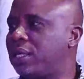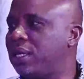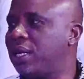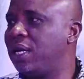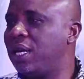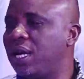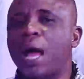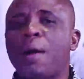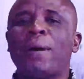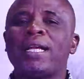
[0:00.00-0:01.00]

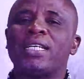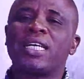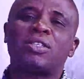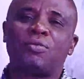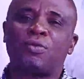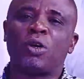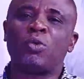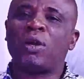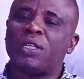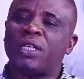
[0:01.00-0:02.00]
And by the grace of God,
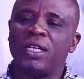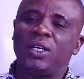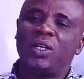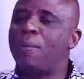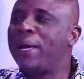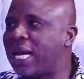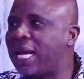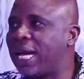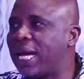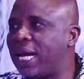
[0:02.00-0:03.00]
one of the
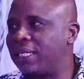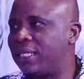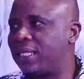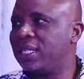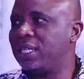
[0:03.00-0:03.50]
lawmakers,